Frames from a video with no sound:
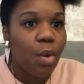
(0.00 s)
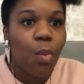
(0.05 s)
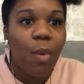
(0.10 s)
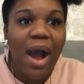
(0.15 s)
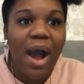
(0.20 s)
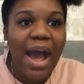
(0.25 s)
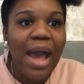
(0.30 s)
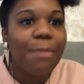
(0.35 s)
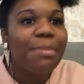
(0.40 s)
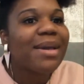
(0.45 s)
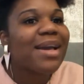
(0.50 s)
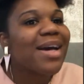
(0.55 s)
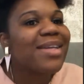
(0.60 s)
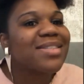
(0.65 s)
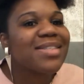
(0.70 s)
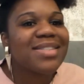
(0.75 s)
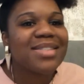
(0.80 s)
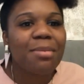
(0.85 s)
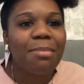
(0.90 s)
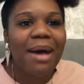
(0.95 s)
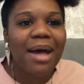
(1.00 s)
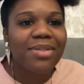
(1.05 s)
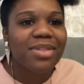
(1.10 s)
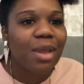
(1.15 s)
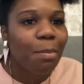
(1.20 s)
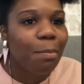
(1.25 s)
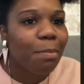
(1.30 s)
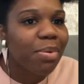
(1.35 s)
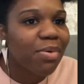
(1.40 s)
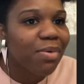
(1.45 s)
Why? Because it's about
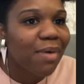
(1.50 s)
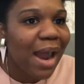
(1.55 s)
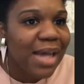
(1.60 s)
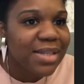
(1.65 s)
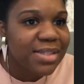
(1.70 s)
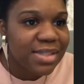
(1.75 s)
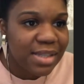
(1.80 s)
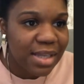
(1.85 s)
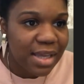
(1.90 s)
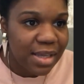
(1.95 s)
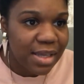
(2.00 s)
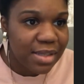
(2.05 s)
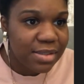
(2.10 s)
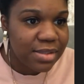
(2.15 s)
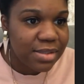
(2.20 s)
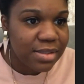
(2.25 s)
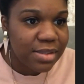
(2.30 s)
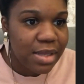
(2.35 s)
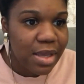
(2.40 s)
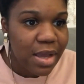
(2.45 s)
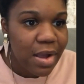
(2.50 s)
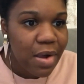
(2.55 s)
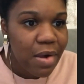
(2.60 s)
the process.